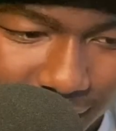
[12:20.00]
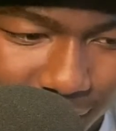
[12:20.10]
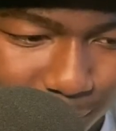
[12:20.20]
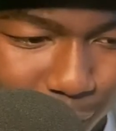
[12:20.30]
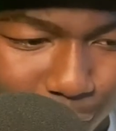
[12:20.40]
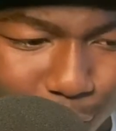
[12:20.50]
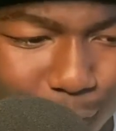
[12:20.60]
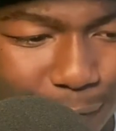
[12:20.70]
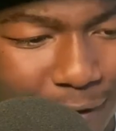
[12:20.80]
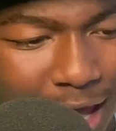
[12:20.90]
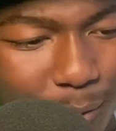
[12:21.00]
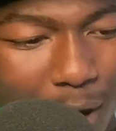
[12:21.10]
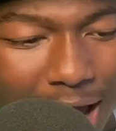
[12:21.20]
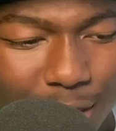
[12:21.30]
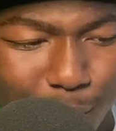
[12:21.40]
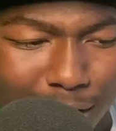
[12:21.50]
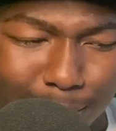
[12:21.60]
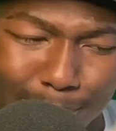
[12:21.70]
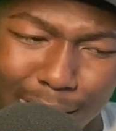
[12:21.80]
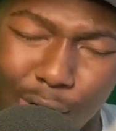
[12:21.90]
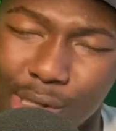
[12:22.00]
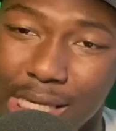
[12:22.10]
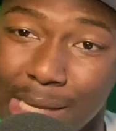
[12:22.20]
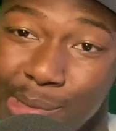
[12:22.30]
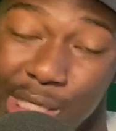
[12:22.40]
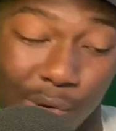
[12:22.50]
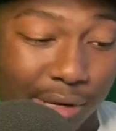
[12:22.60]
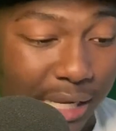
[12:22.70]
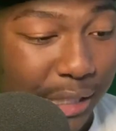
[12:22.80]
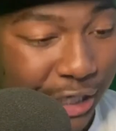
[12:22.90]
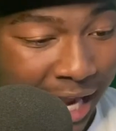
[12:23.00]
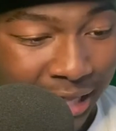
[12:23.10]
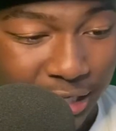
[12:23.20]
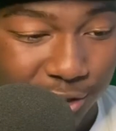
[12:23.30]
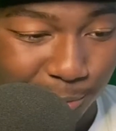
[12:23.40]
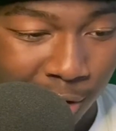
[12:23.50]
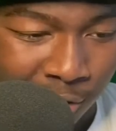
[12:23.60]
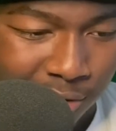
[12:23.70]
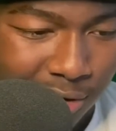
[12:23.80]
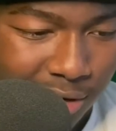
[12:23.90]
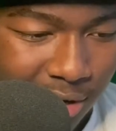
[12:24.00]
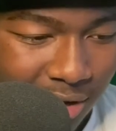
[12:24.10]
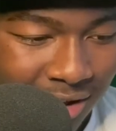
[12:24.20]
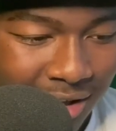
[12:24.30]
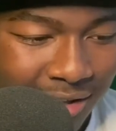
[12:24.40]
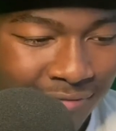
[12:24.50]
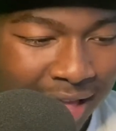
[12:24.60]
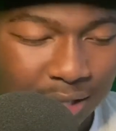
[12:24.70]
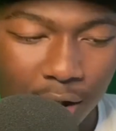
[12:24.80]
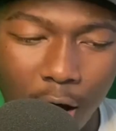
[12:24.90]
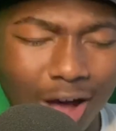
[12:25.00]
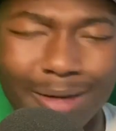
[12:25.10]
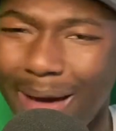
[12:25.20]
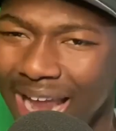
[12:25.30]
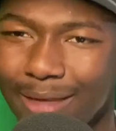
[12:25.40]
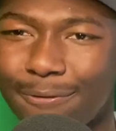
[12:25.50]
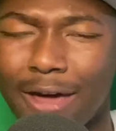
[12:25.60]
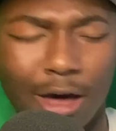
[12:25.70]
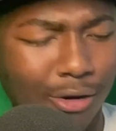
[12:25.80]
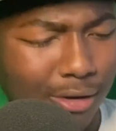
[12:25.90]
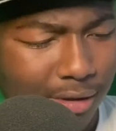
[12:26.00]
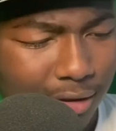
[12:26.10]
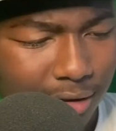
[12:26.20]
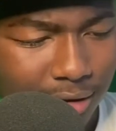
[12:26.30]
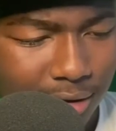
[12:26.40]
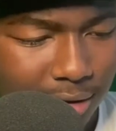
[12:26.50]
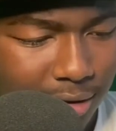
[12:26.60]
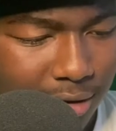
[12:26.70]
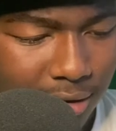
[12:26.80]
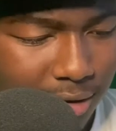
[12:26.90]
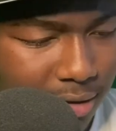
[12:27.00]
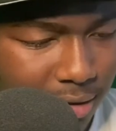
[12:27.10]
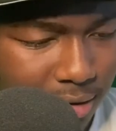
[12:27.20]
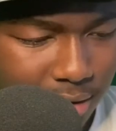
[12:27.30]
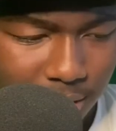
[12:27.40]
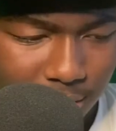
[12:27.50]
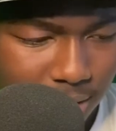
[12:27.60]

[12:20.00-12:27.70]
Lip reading: come on, fam. Why are you wearing them big old Tims doing this challenge, bro? That's an automatic fail. Let's